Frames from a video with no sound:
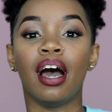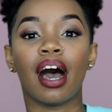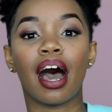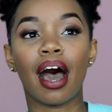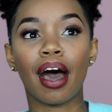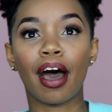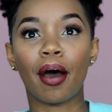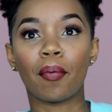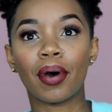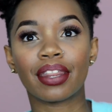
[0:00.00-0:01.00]

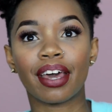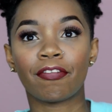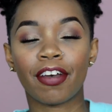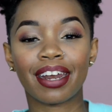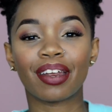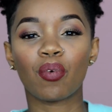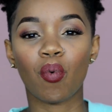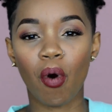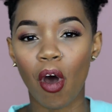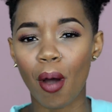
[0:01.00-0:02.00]
They're very
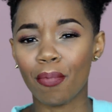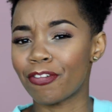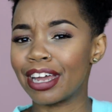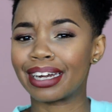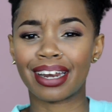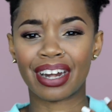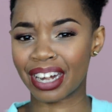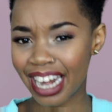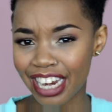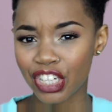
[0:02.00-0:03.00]
warm, very
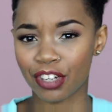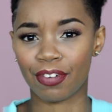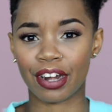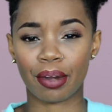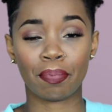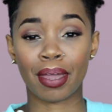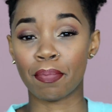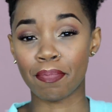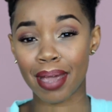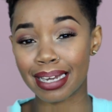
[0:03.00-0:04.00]
rich, very
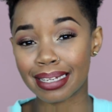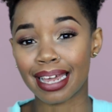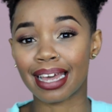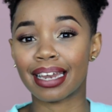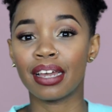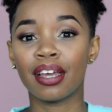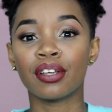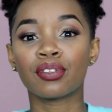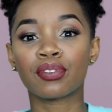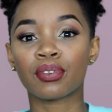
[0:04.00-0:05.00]
pigmented.
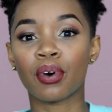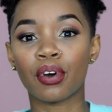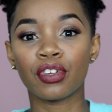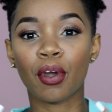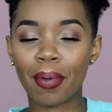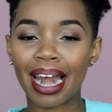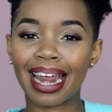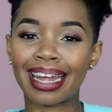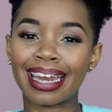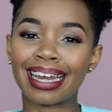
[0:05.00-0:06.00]
So your
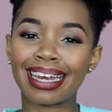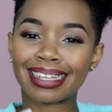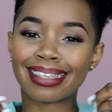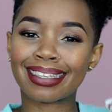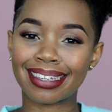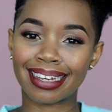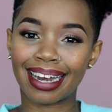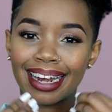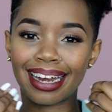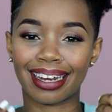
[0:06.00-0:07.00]
melanin is
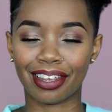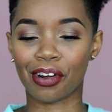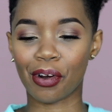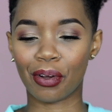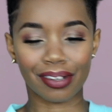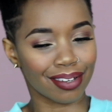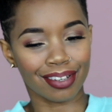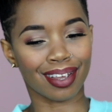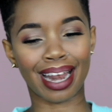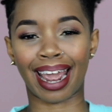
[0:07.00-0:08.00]
still, you know,
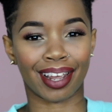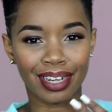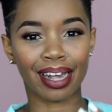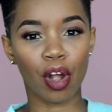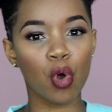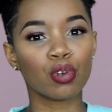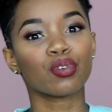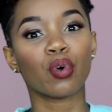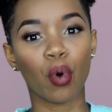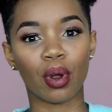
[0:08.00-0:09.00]
like it
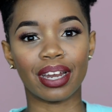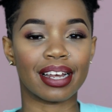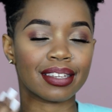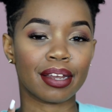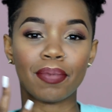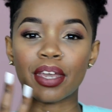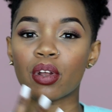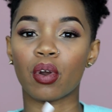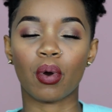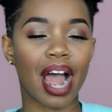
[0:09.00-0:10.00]
looks good. It doesn't make
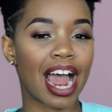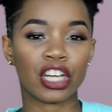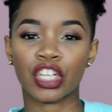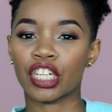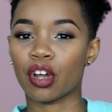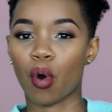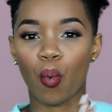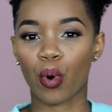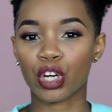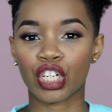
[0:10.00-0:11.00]
you look ashy or
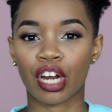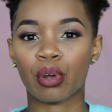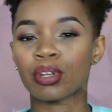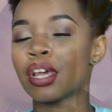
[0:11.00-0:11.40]
washed out.